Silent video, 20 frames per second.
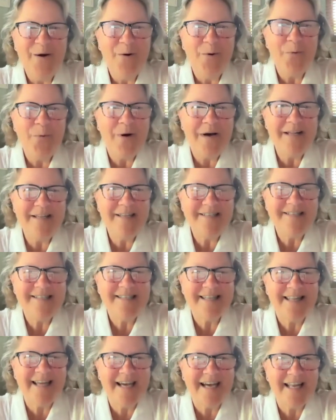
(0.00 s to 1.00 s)
was
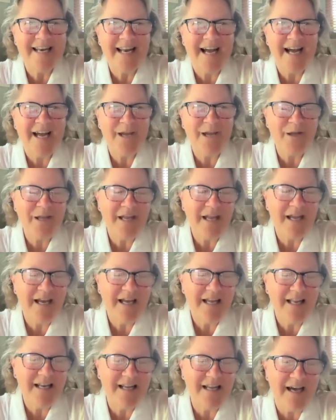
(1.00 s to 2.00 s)
that I
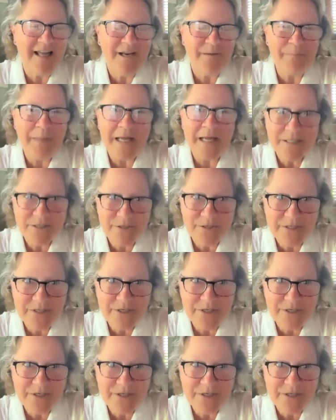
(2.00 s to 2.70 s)
got a master's